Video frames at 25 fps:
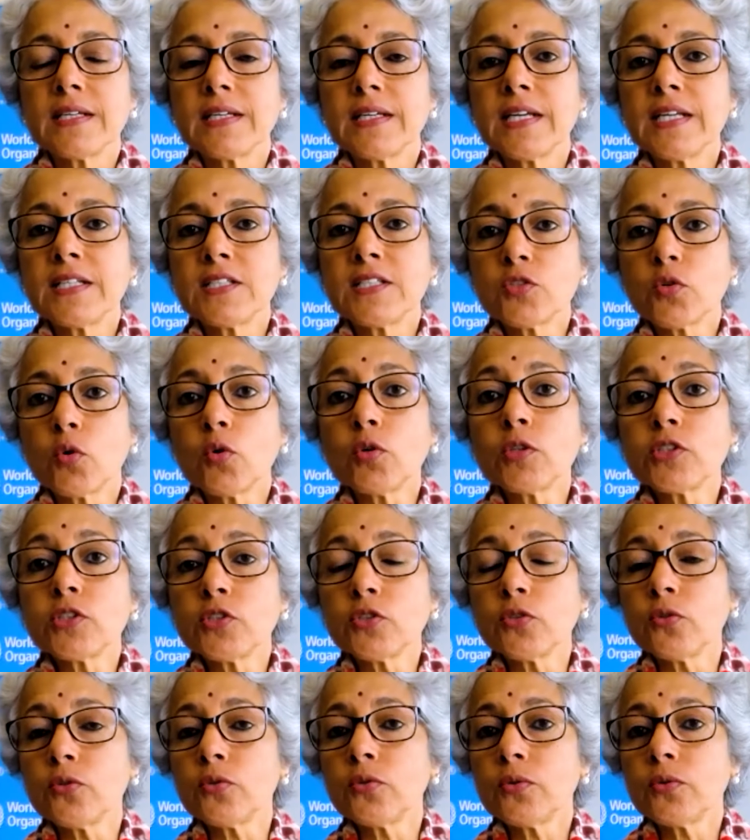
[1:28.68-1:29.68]
it's
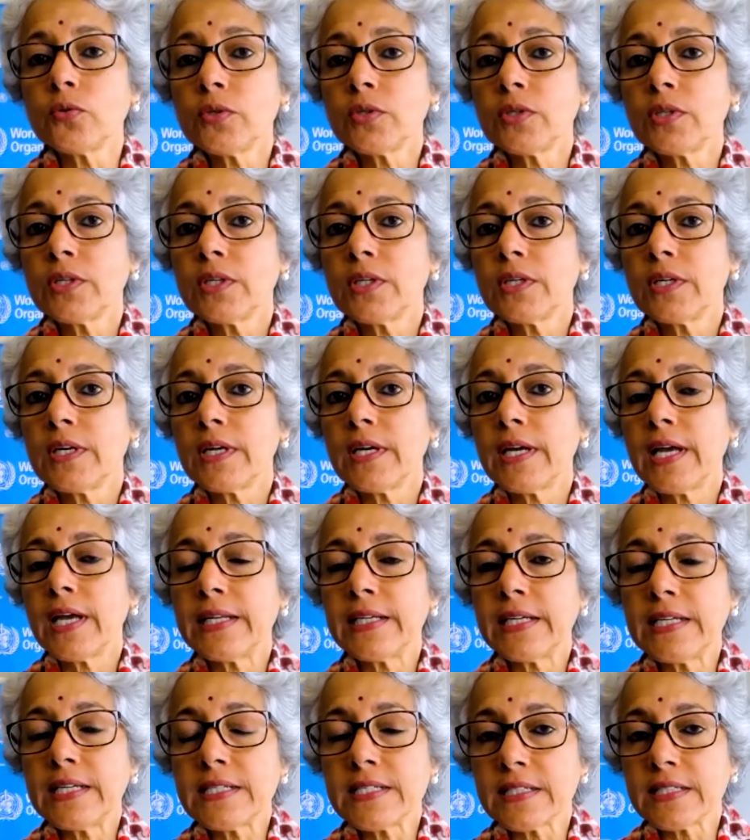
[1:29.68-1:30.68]
also an
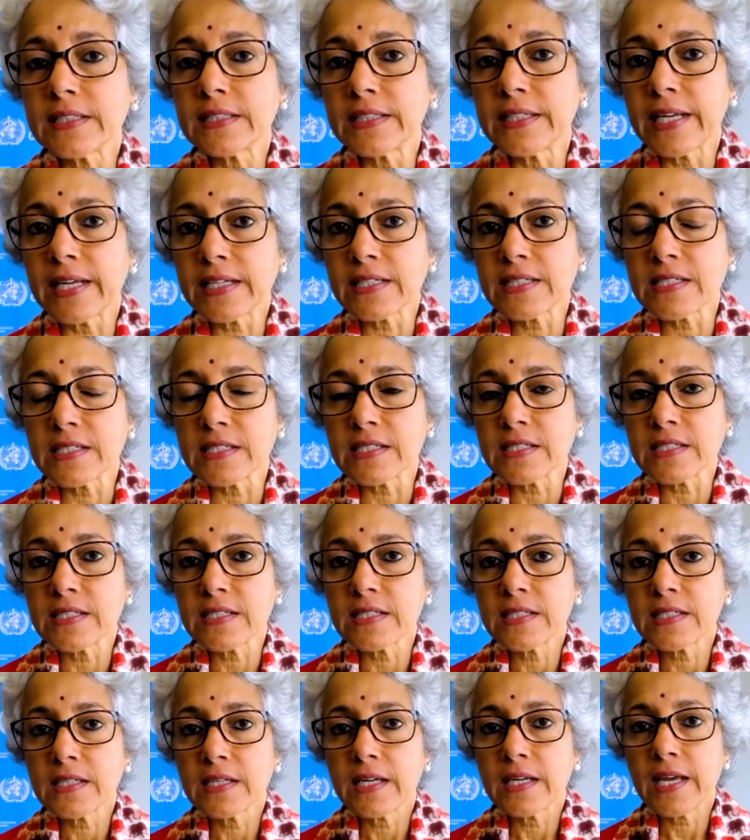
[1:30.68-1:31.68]
interconnected
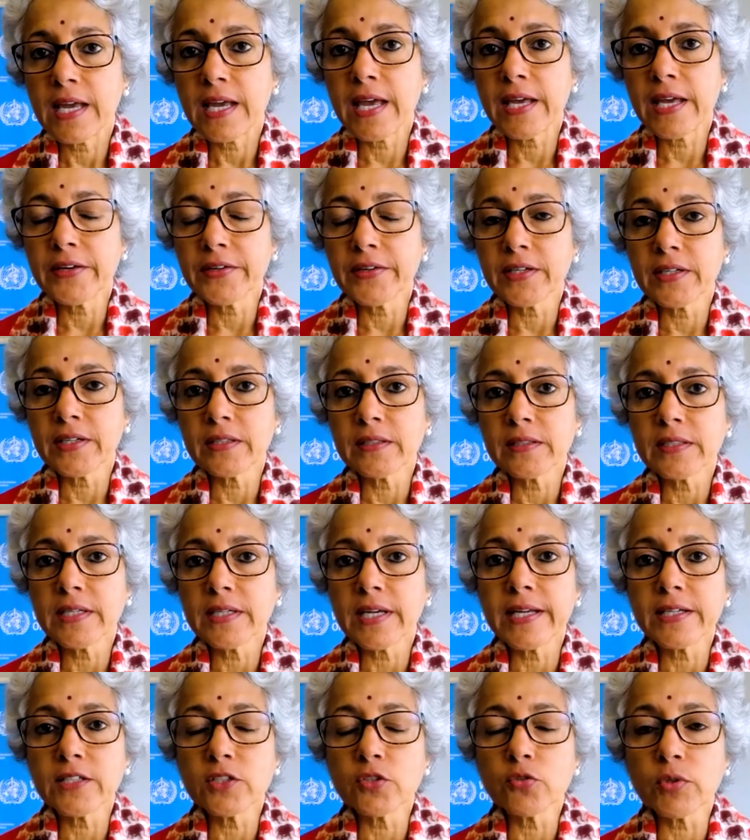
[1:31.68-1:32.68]
area,
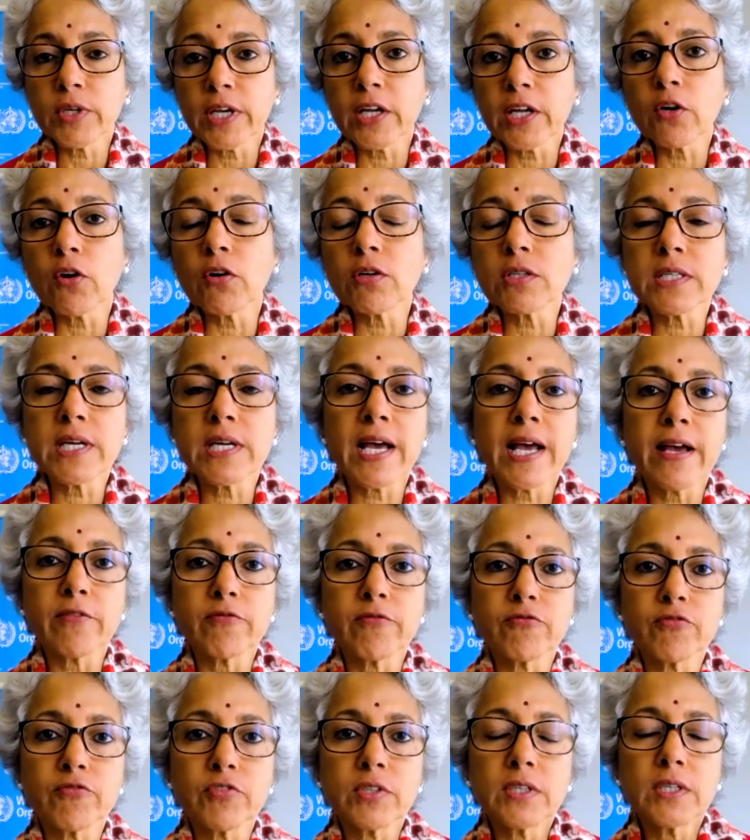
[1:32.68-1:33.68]
and you cannot have
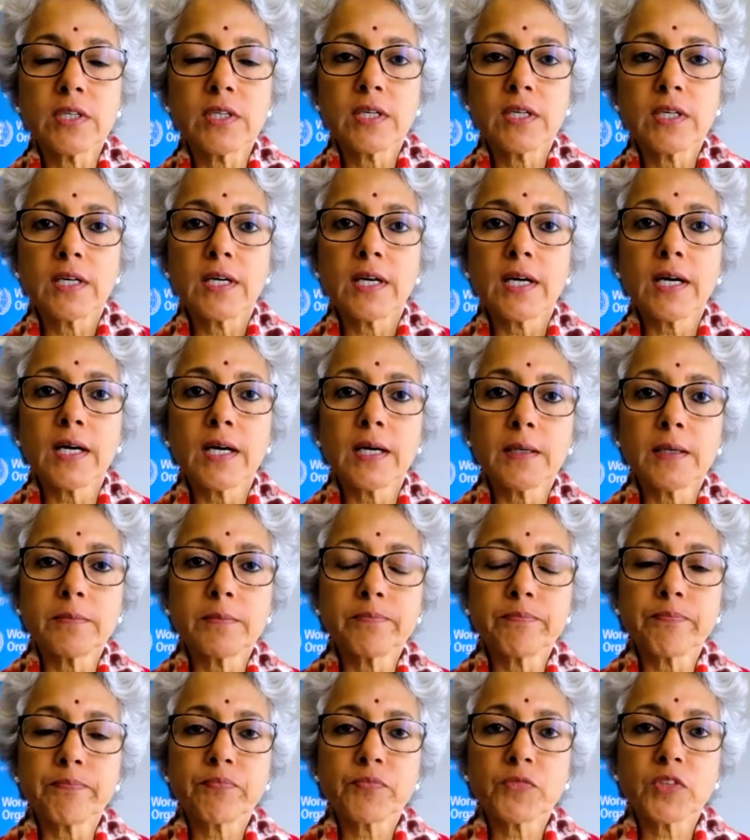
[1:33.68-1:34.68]

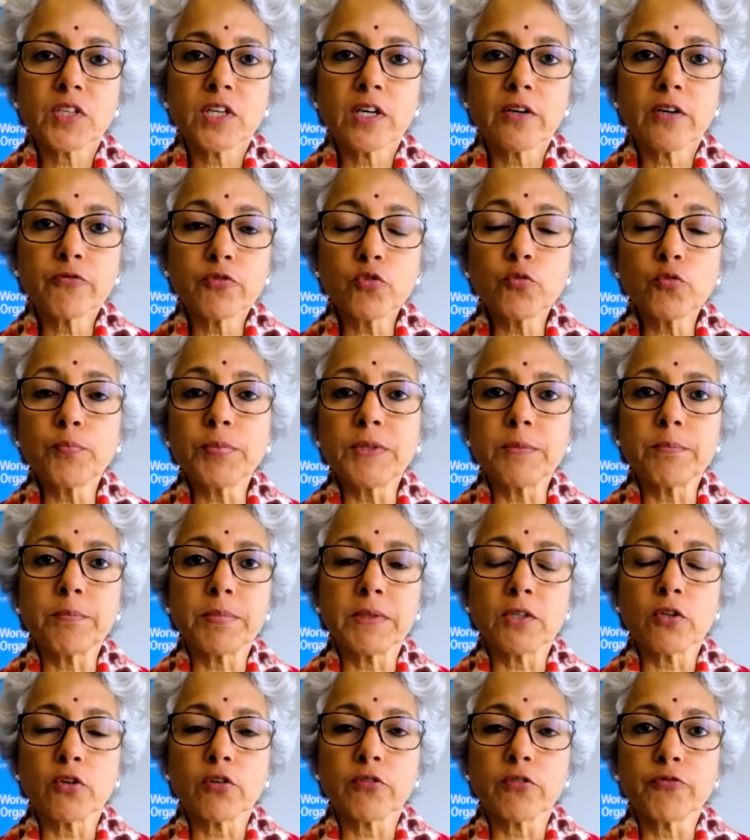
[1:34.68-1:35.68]
a few
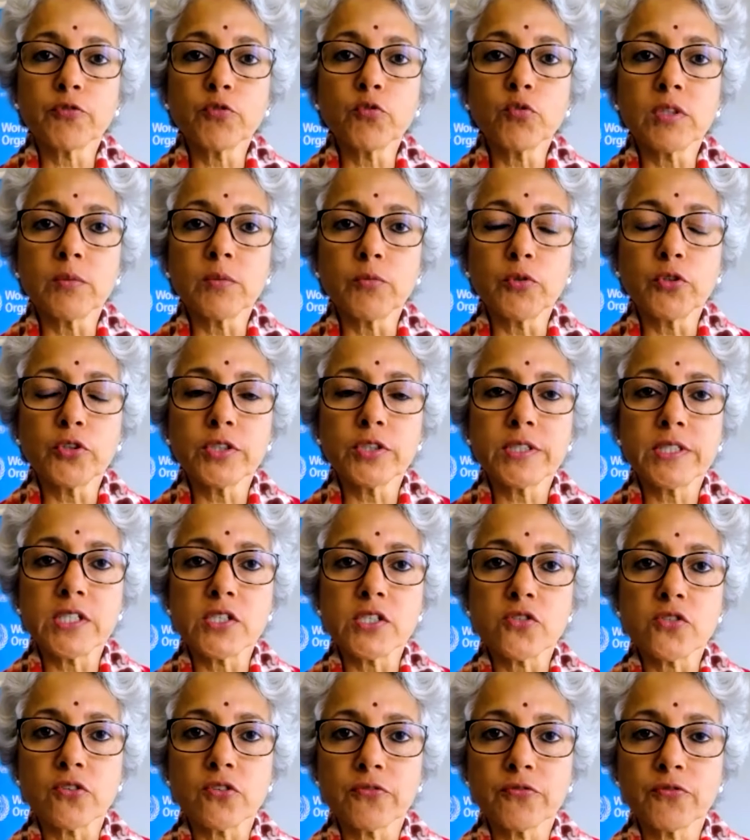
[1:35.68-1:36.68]
people or a few communities
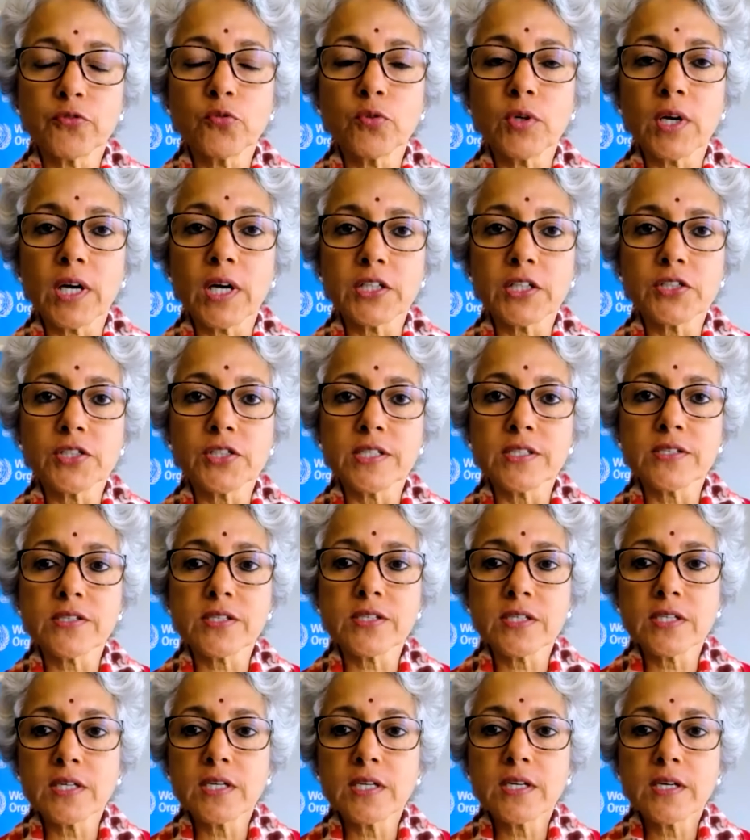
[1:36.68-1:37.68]
or a few
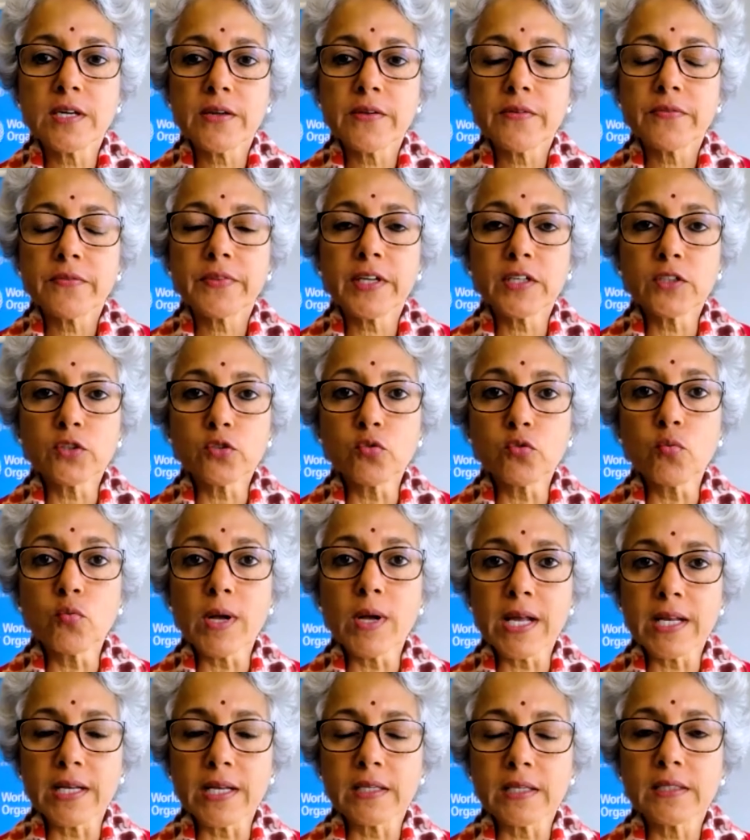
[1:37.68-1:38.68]
countries that do
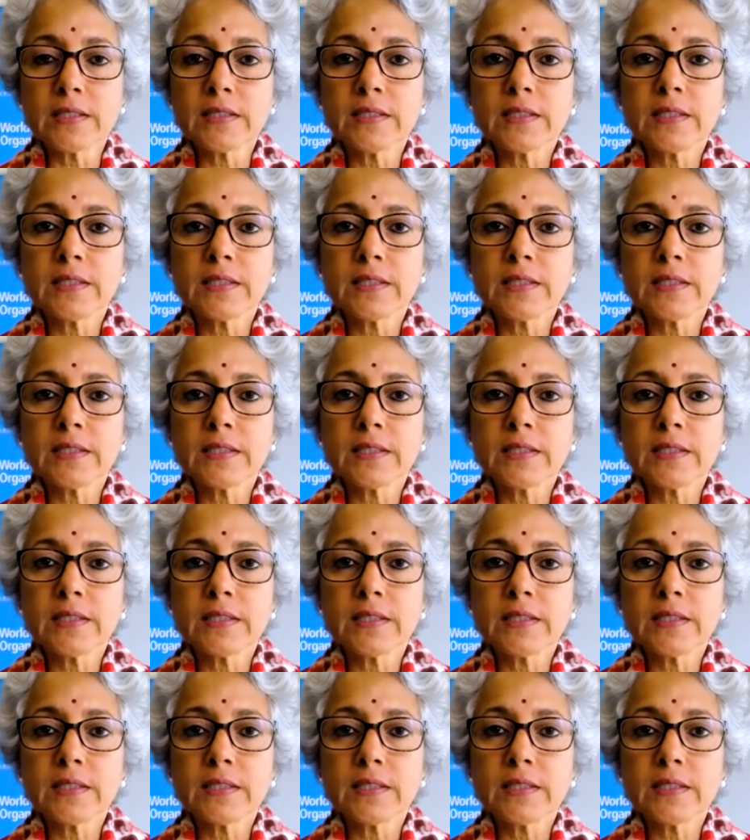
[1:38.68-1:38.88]
well